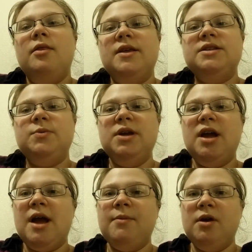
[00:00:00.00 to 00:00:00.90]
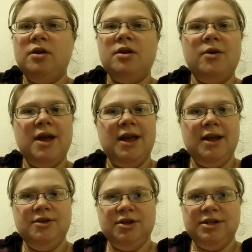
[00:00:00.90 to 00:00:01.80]
This week I'm gonna go
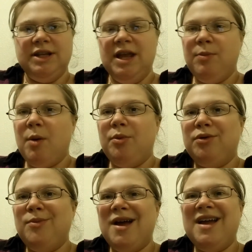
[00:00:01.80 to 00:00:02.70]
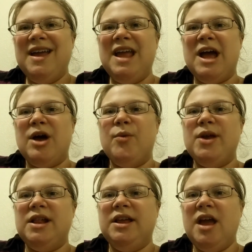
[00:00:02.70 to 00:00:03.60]
ahead just to keep up with my
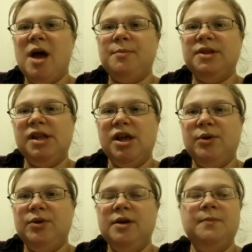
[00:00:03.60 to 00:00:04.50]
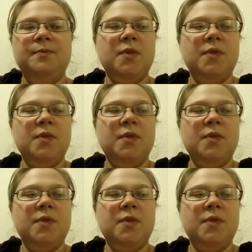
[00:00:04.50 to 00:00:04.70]
weekly upload.